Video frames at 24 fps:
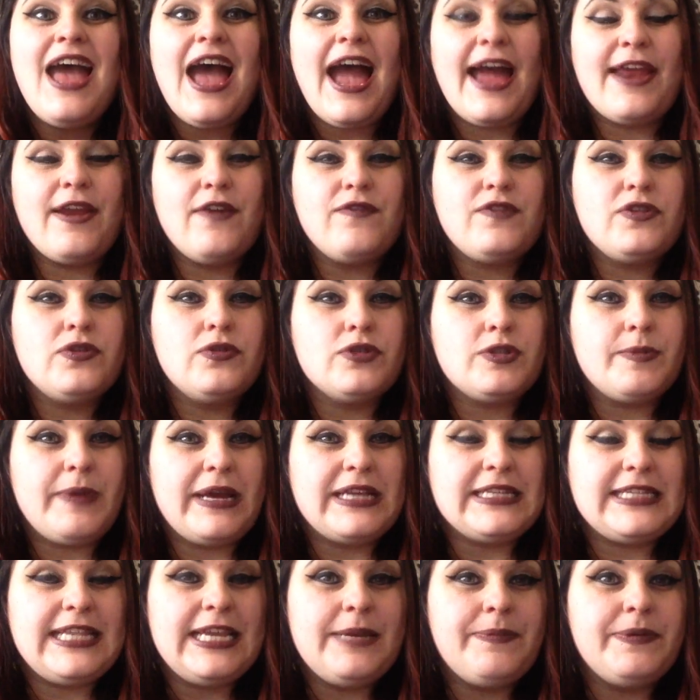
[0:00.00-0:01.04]
And I've talked
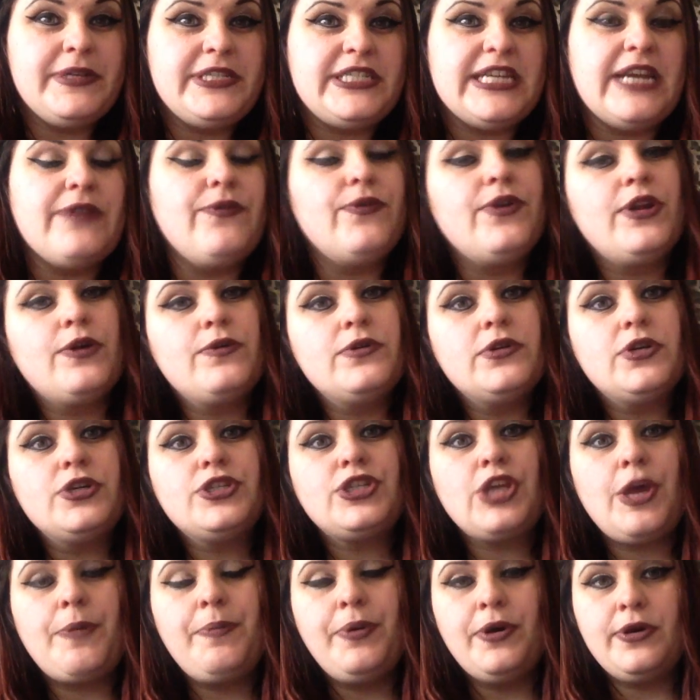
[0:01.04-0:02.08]
about sleep in general. I'll
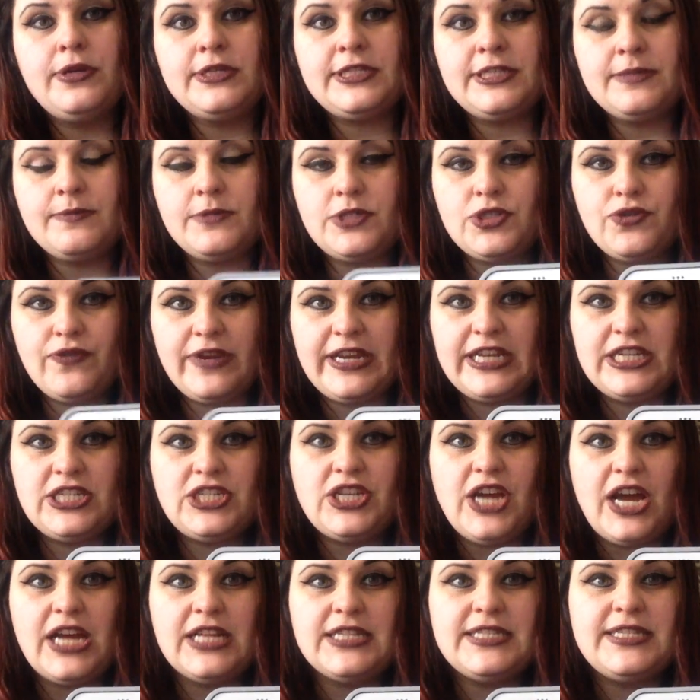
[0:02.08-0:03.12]
also put some
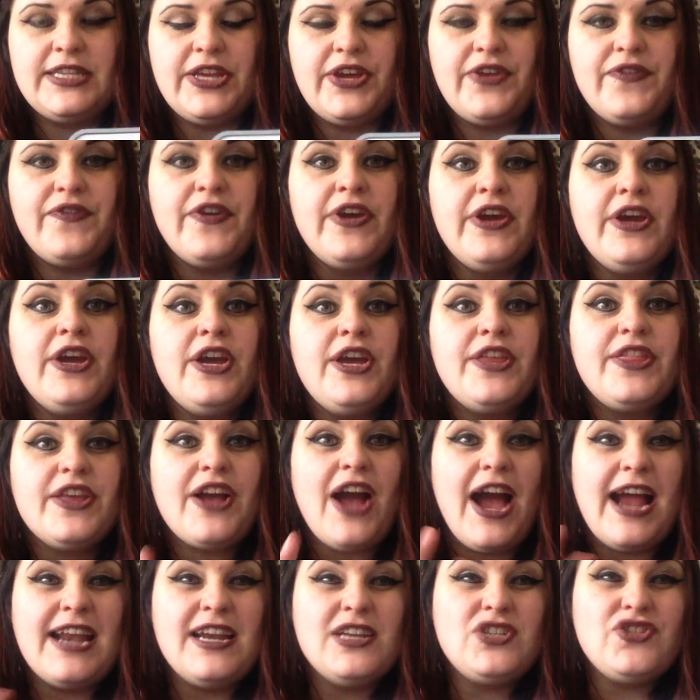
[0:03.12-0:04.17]
screenshots of the
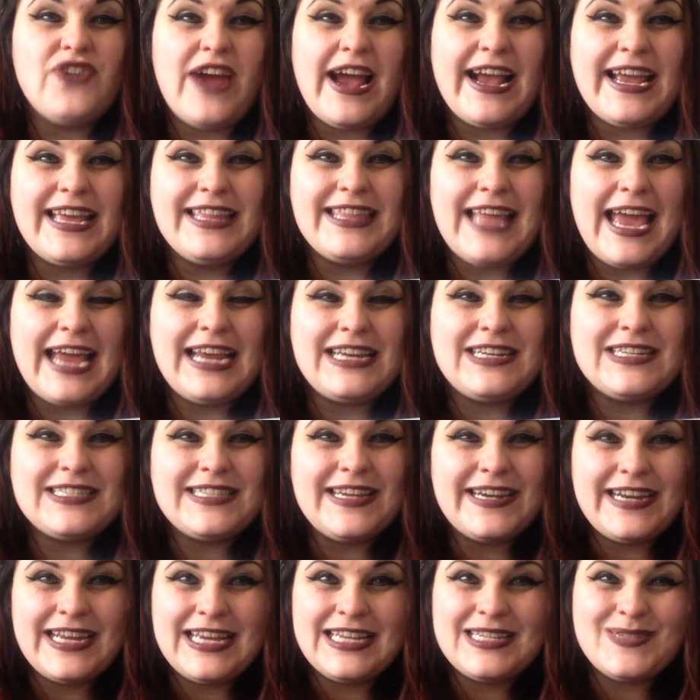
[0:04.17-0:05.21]
kind of tracking that it does
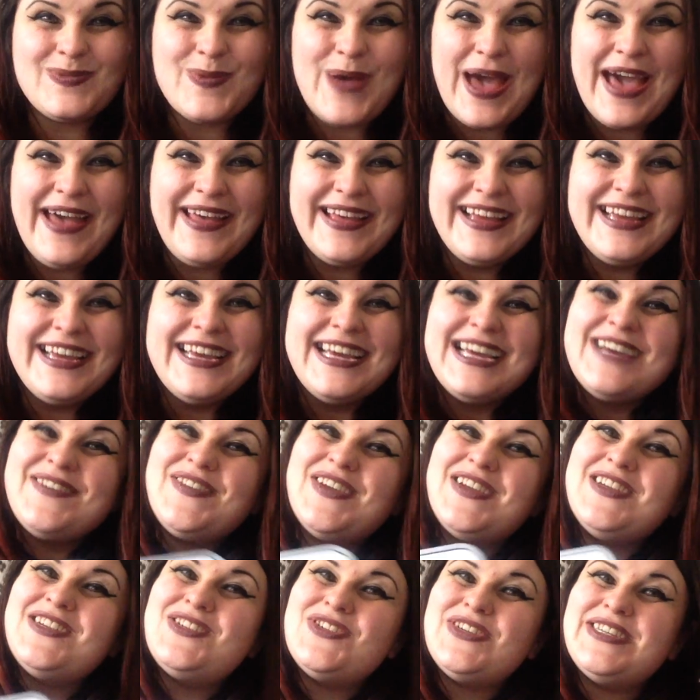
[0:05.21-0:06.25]
on it as well. If
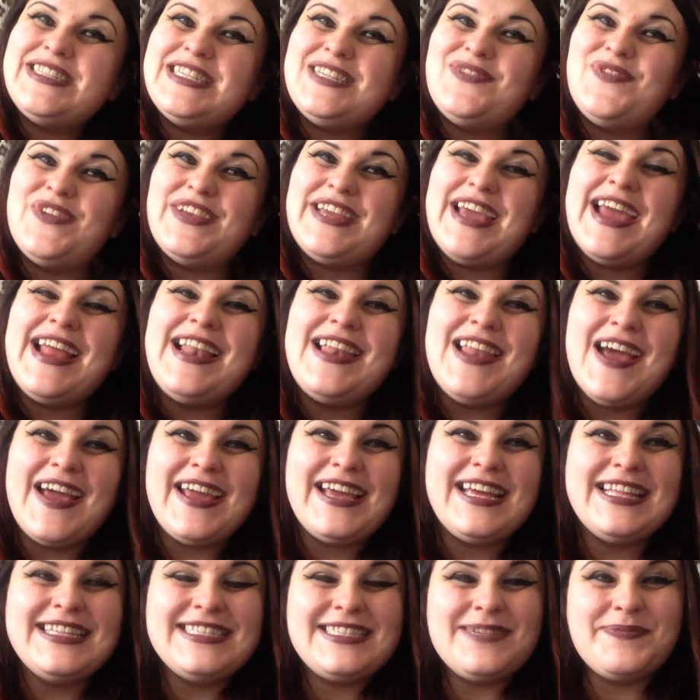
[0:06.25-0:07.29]
you enjoyed this video,
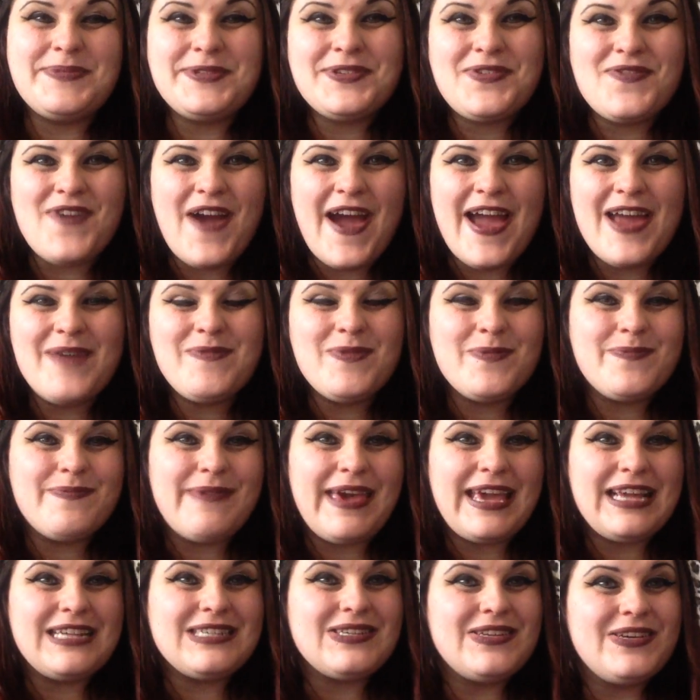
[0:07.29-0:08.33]
like and subscribe, and
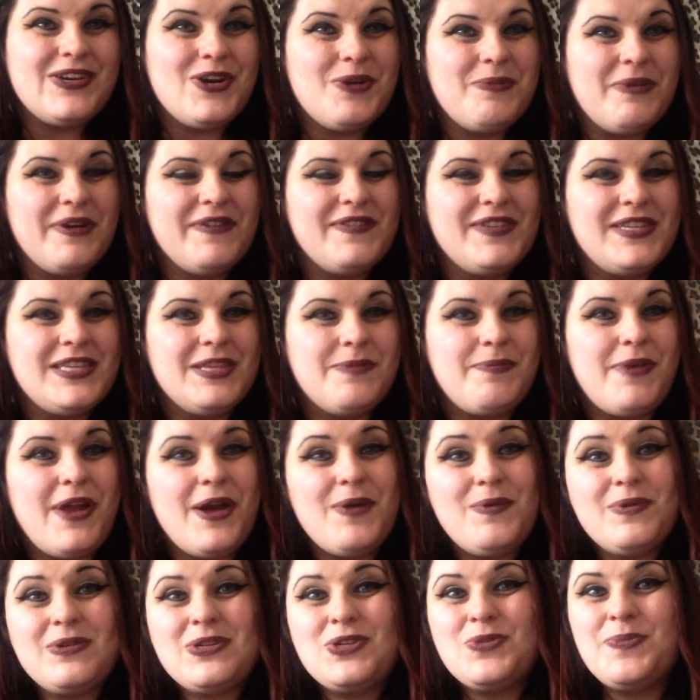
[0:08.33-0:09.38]
make sure you come over to the
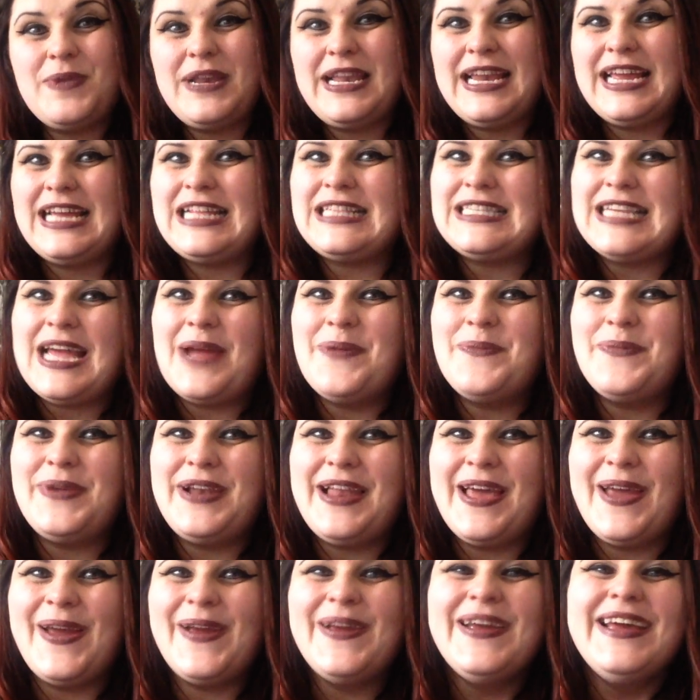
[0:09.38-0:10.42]
blog, which will be linked down
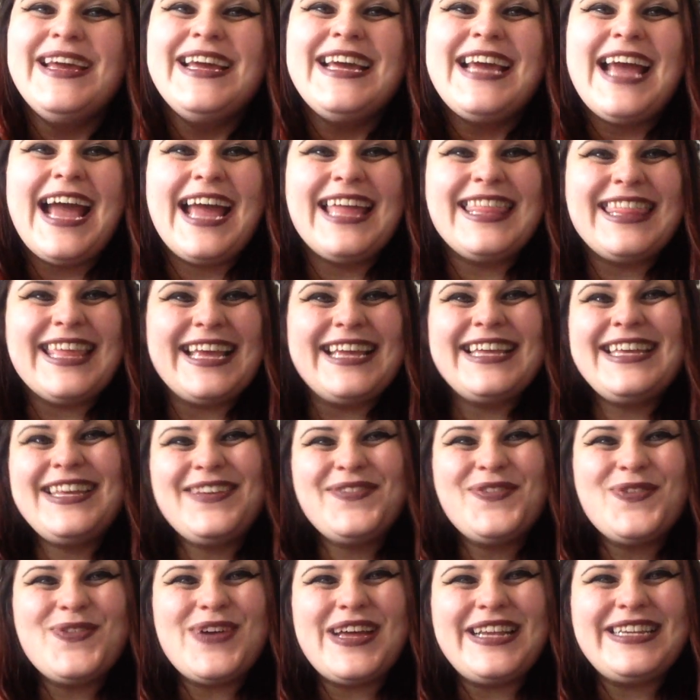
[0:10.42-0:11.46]
below. And thank you
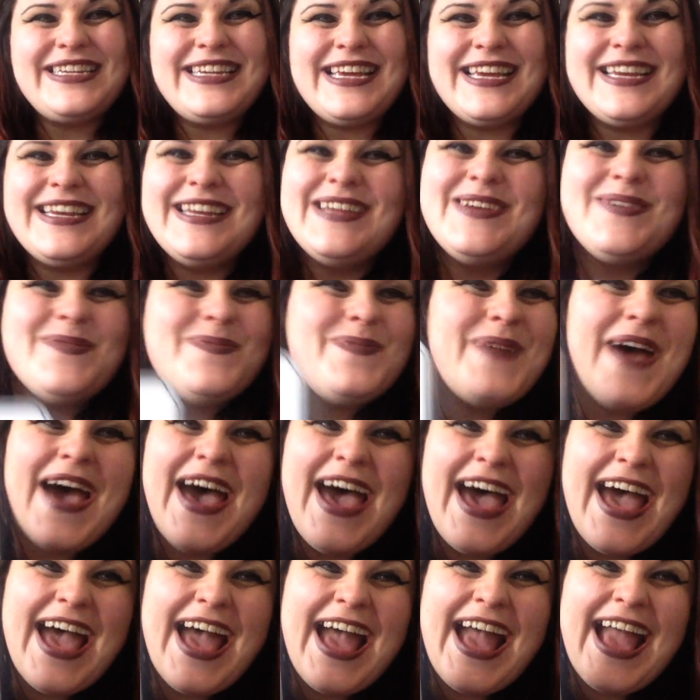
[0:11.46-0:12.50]
for watching.
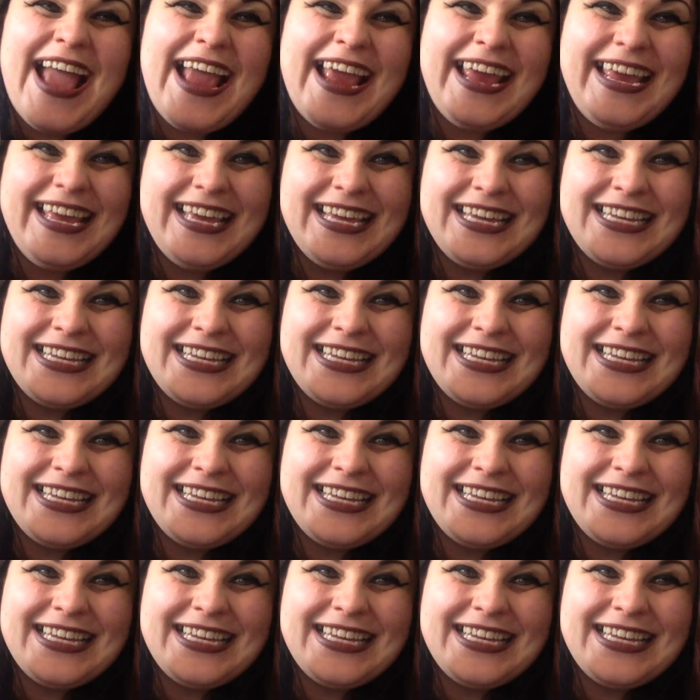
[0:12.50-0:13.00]
Bye!